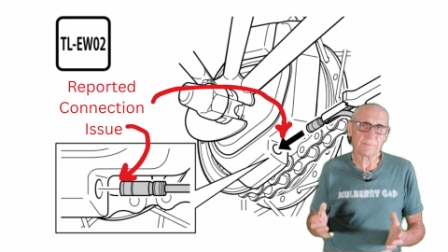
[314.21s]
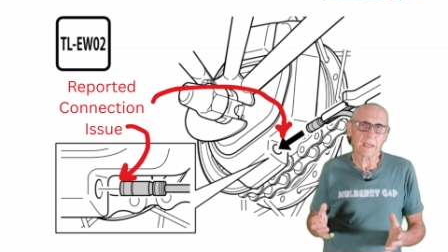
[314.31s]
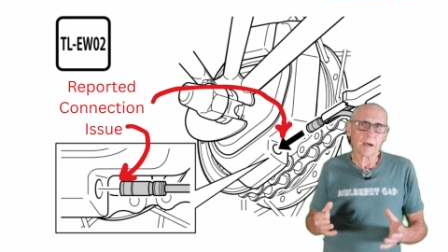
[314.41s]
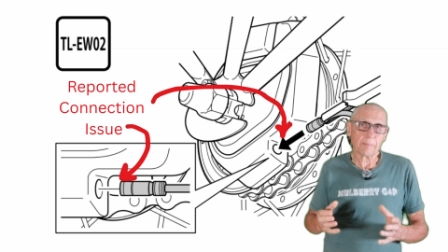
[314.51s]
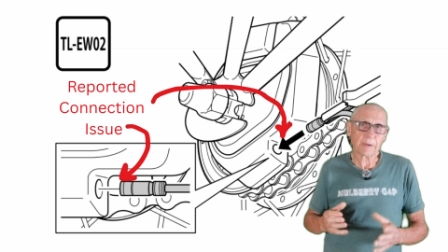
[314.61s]

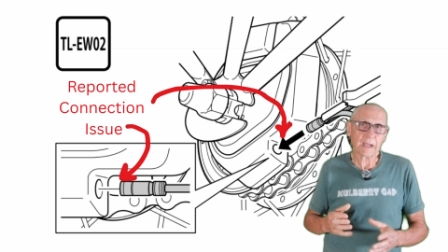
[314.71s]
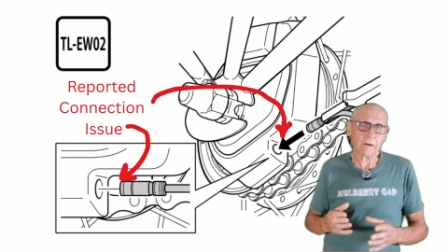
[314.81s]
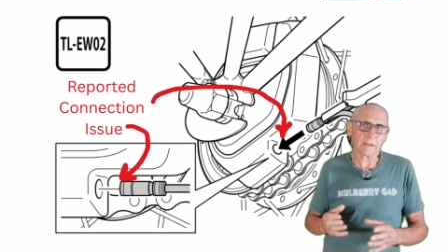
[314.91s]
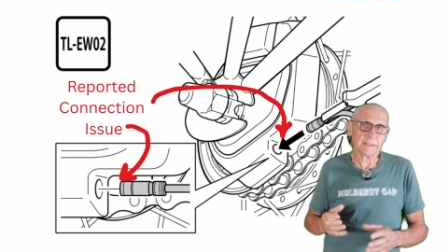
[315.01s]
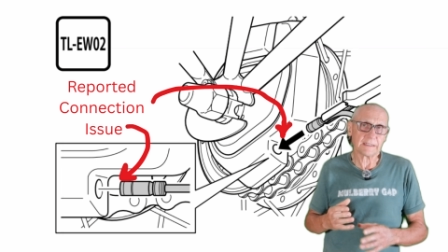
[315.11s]

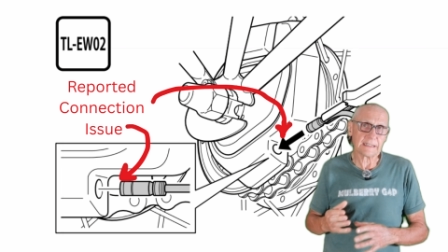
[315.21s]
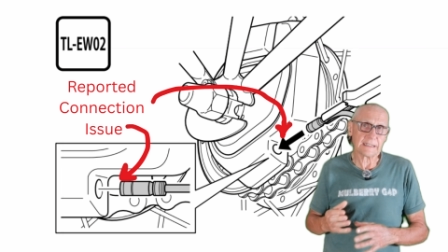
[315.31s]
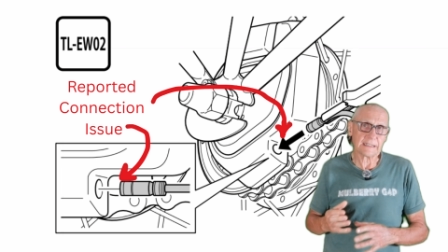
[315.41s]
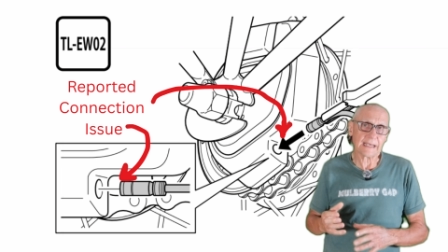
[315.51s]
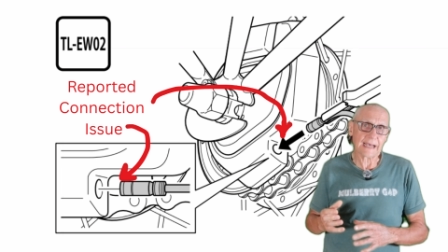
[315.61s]
apparently the
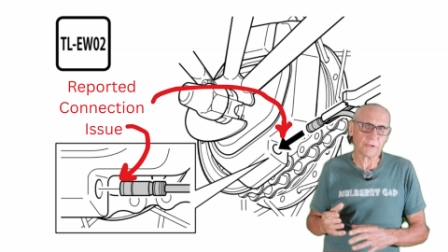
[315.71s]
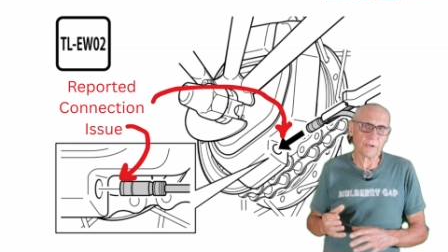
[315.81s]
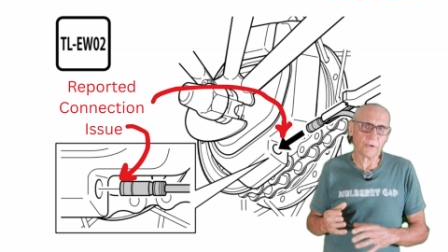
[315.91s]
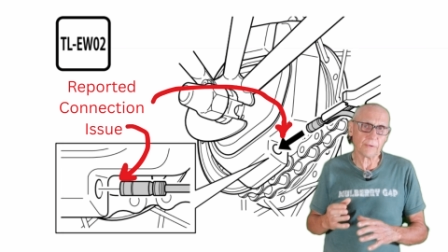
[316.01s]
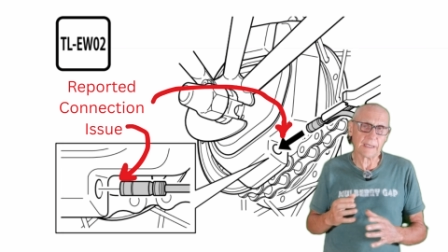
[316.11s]

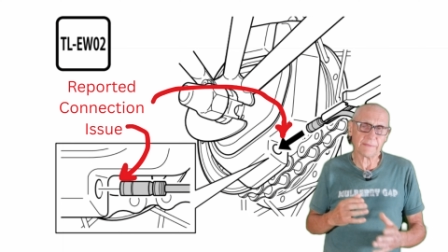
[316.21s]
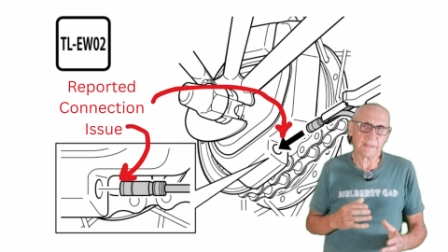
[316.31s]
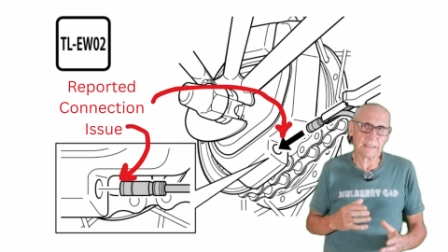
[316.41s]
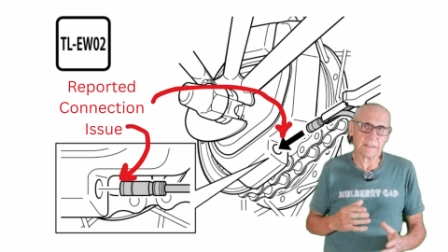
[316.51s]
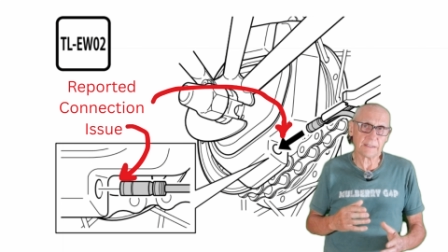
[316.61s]
Di2 in
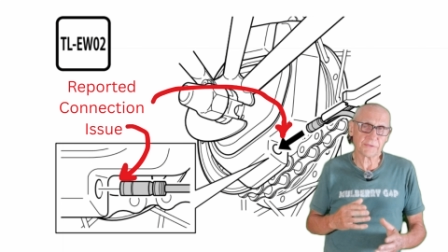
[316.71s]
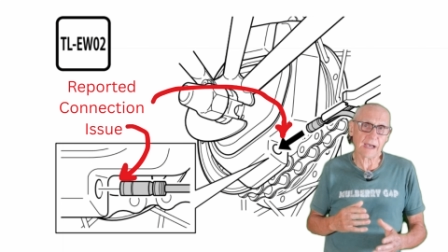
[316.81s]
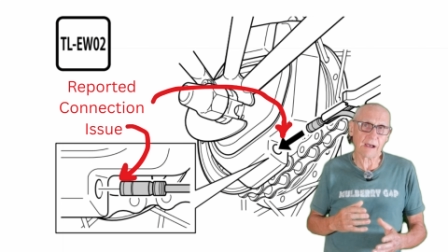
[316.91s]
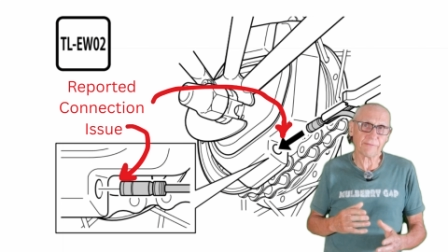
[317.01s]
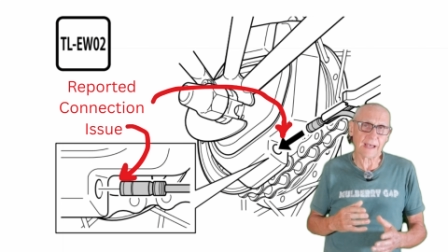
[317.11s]
these
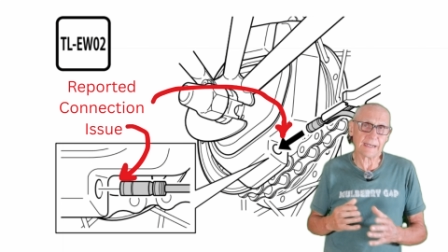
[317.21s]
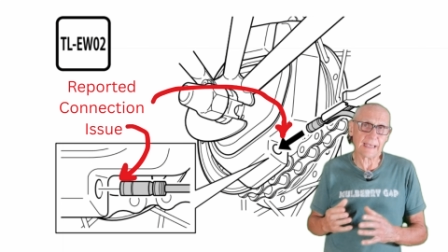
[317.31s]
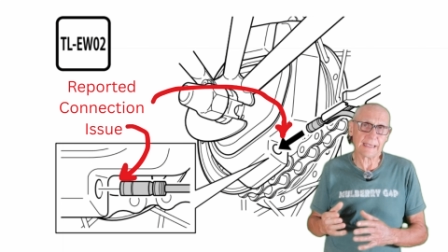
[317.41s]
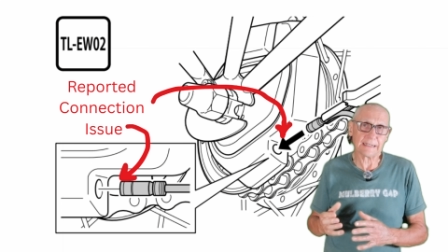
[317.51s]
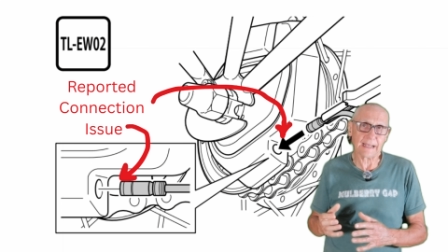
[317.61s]
Alfine
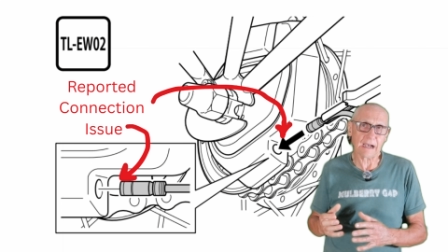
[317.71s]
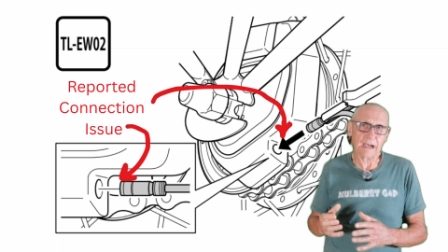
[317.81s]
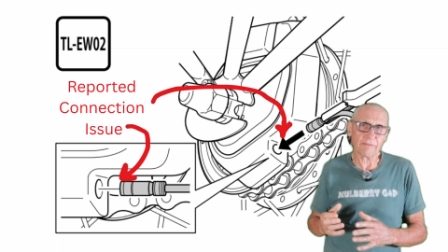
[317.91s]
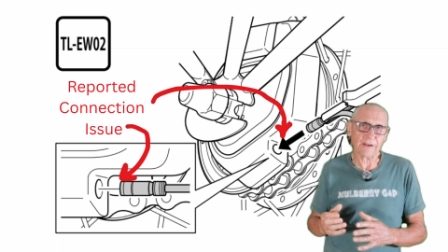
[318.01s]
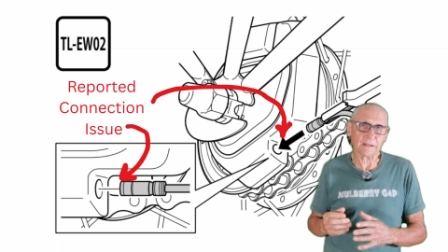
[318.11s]
8 and
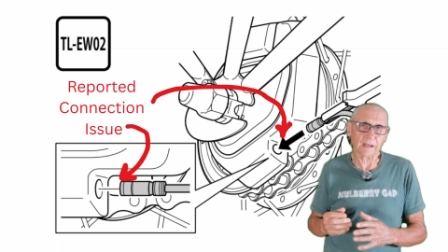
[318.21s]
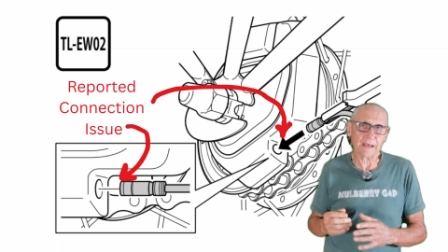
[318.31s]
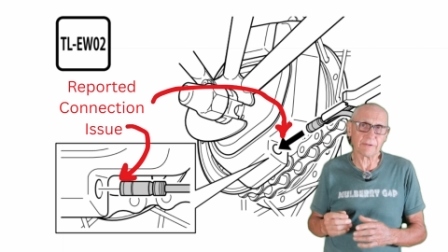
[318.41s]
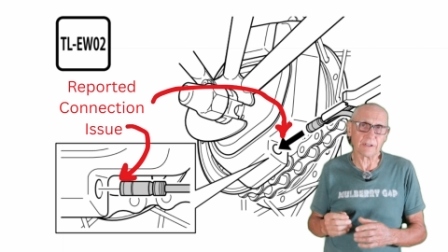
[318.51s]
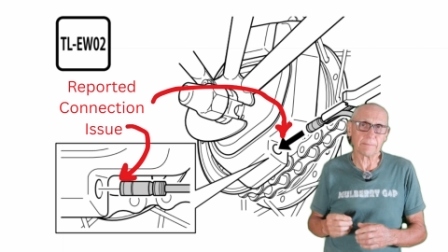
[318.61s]
Alfine
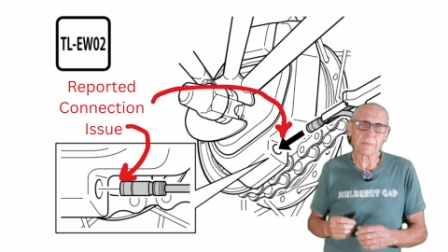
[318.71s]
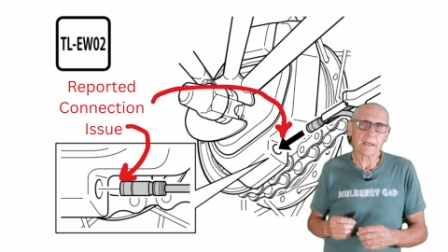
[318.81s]
11,